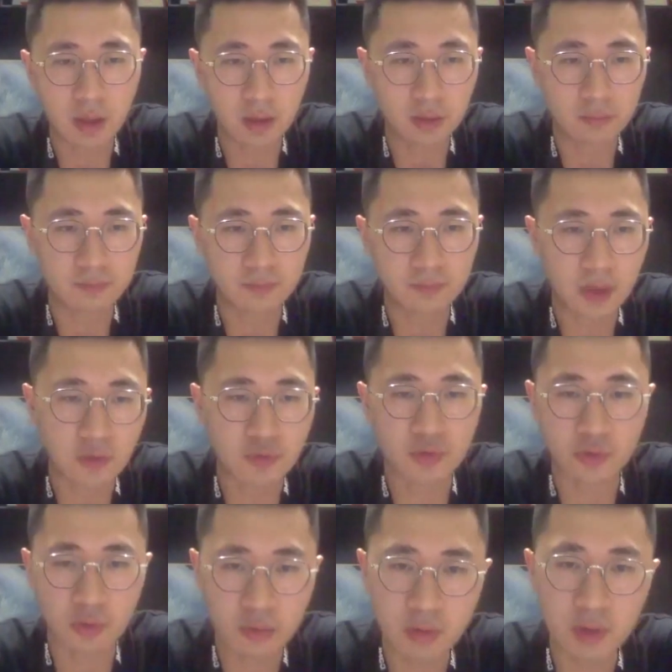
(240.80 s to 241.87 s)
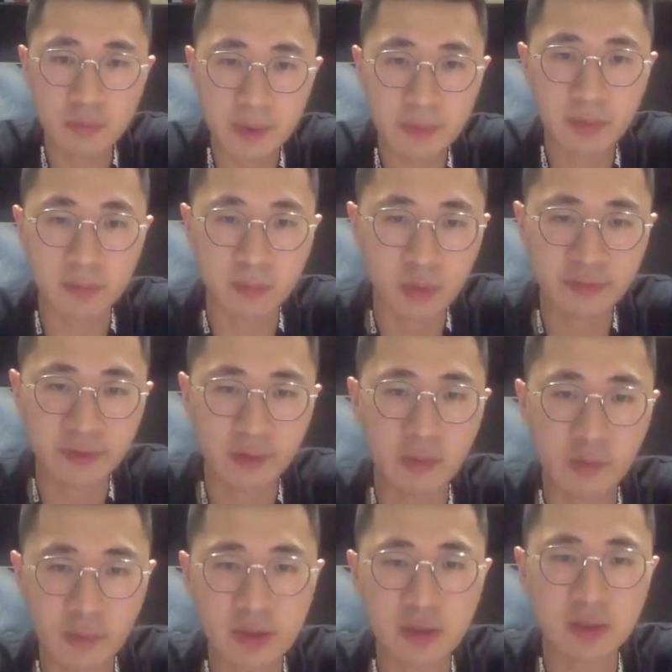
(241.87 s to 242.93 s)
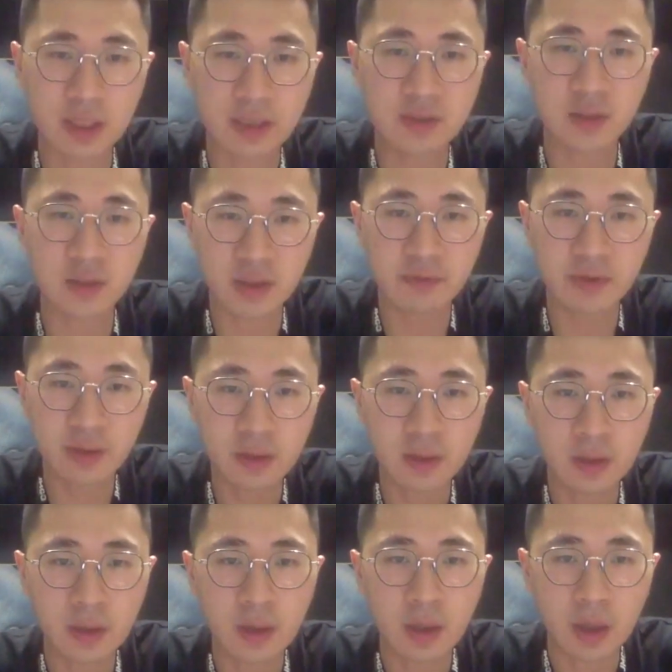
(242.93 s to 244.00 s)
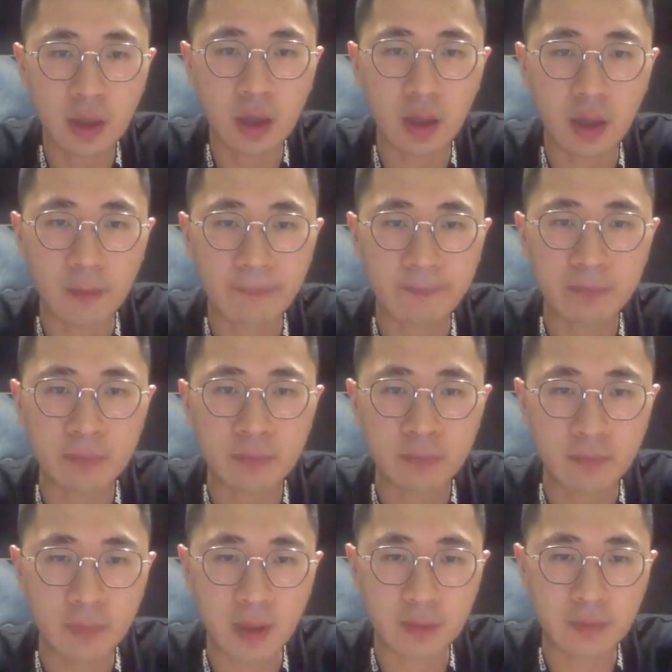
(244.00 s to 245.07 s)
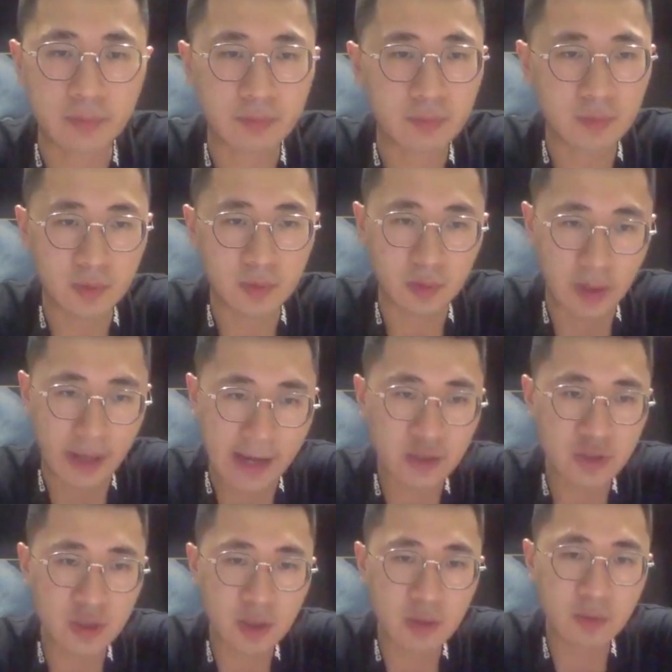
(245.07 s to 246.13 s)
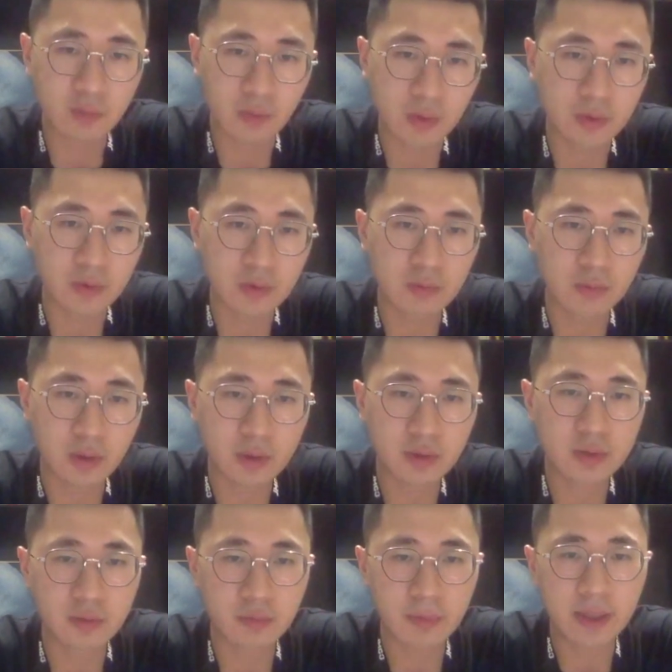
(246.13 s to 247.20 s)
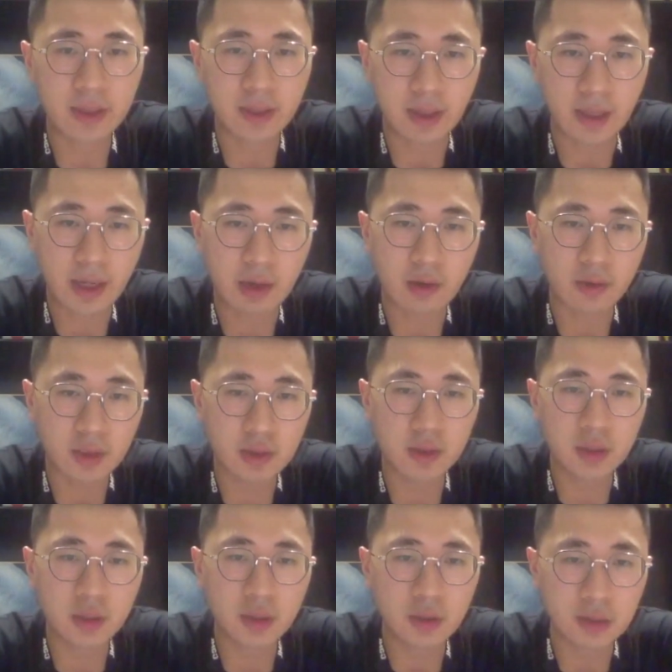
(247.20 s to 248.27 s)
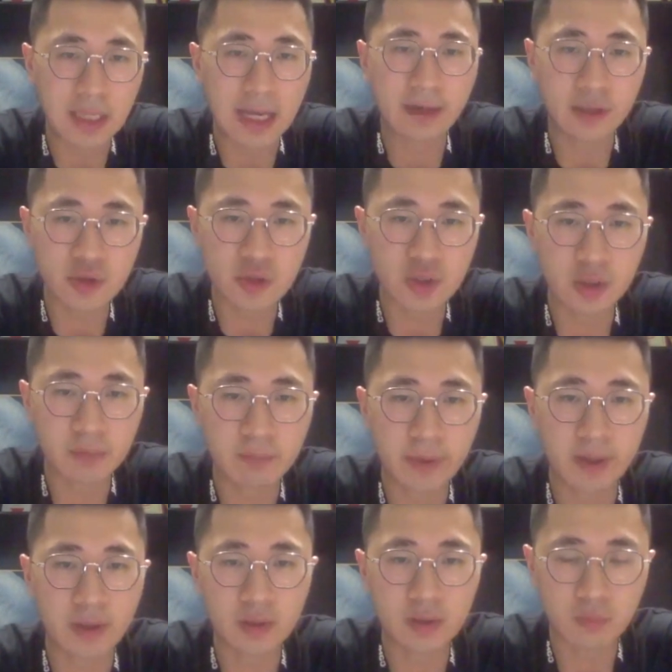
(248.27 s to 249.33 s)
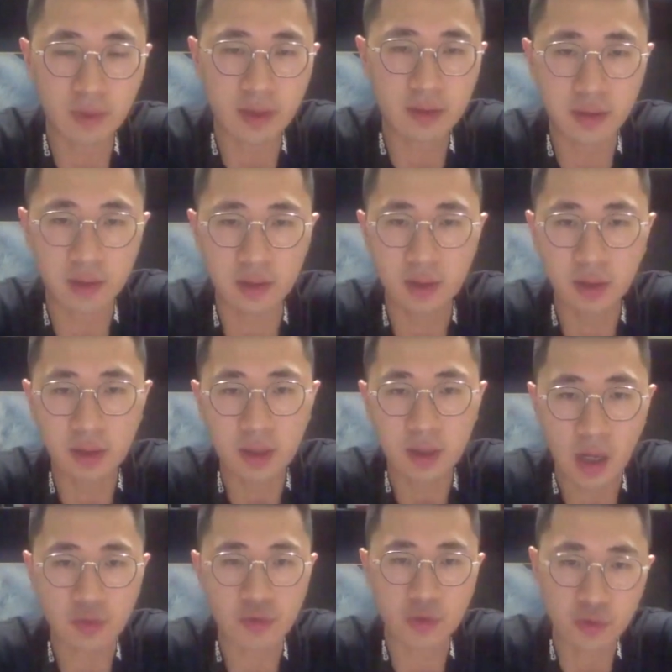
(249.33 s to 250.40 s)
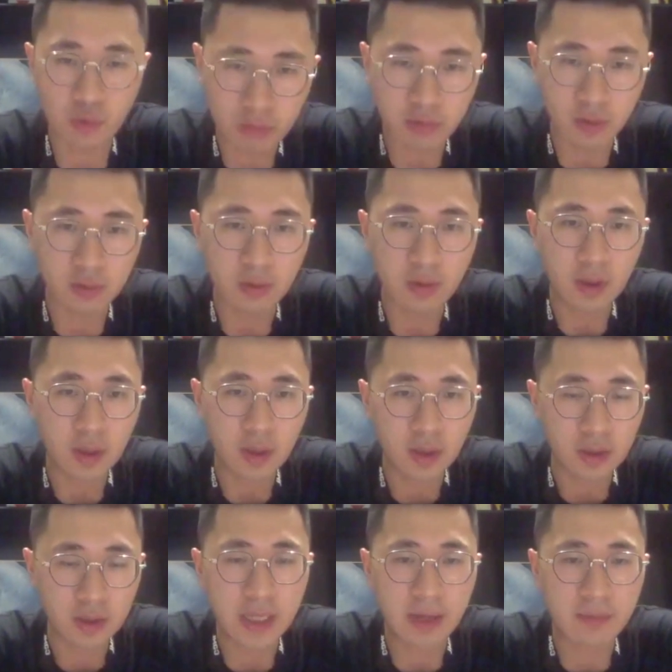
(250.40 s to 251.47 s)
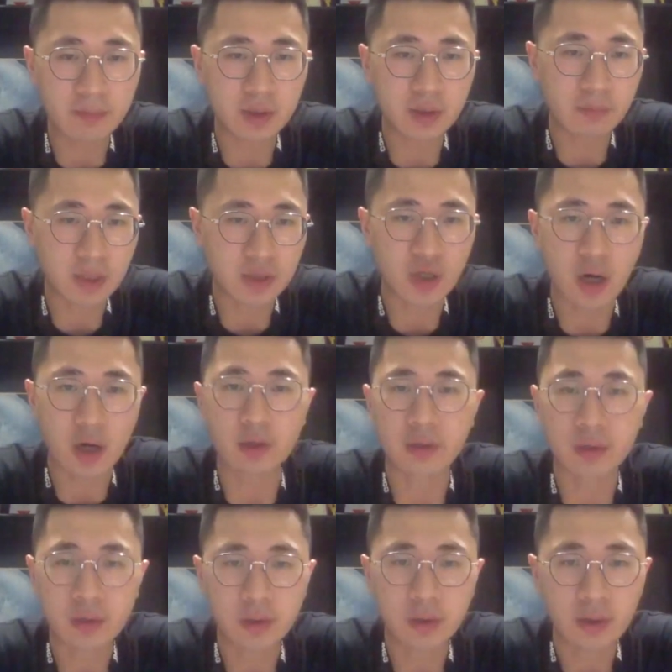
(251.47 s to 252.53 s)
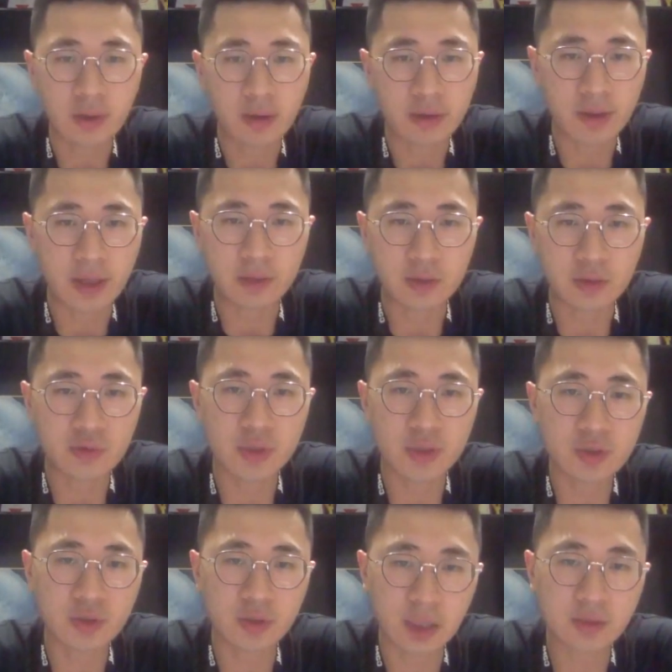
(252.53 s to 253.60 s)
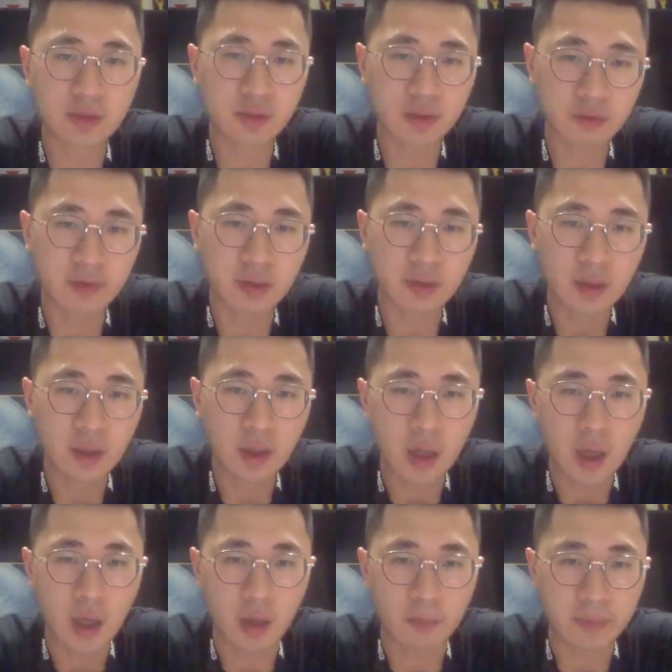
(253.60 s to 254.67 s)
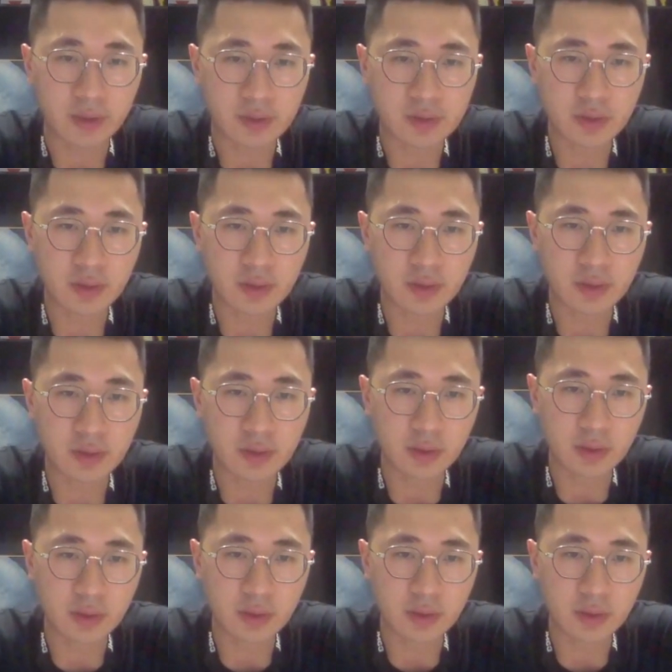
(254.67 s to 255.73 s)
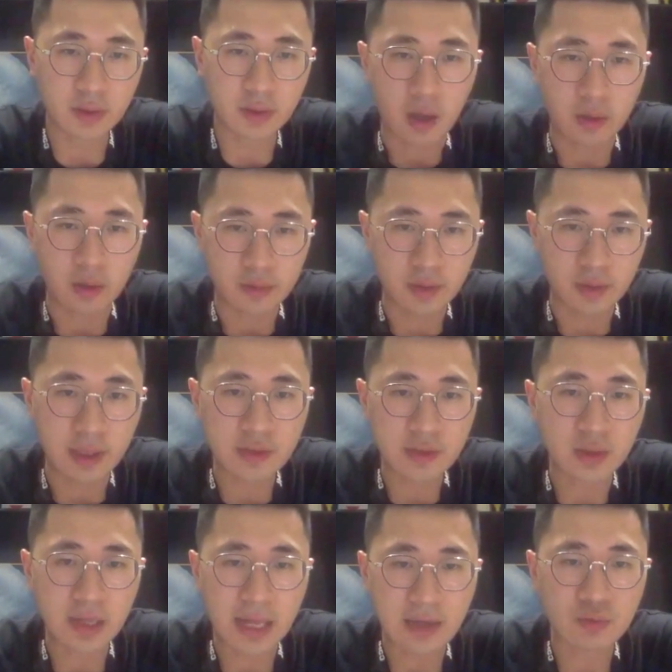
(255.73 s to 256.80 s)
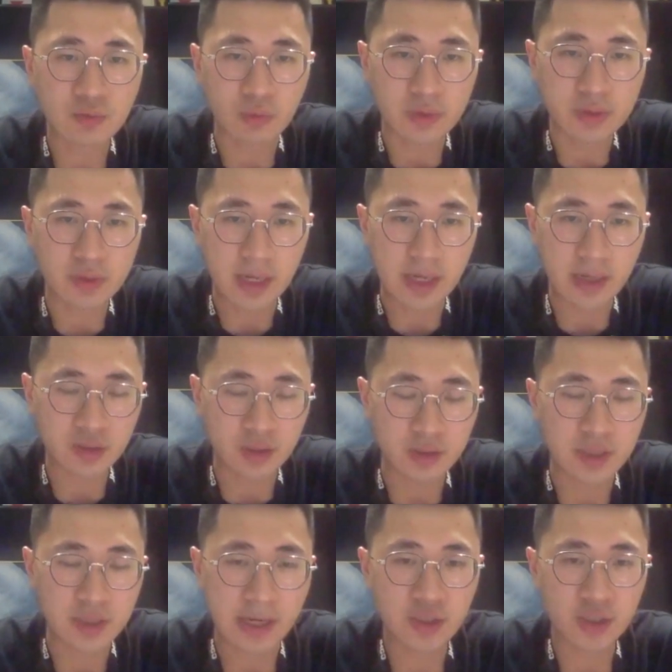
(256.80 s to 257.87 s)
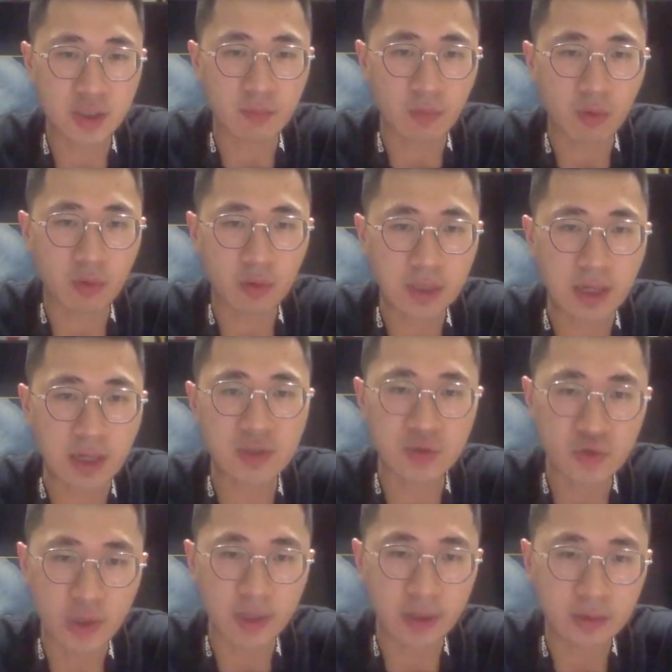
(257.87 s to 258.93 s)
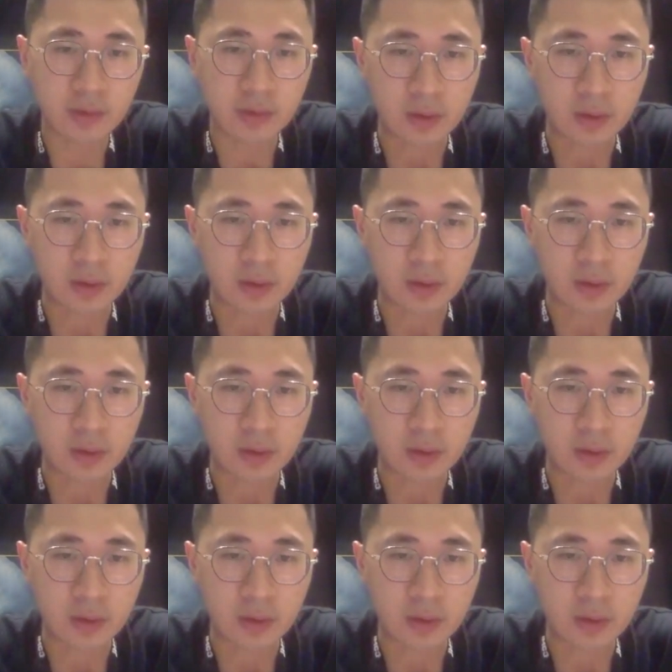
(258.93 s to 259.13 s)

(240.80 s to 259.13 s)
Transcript: uh, ultra short throw. People are more familiar with the laser TV, uh, but Actually, when you were to make a LED light engine paired with the ultra short throw, it can be much harder than the traditional laser TV uh, because the the, uh, the laser light source is actually more concentrated.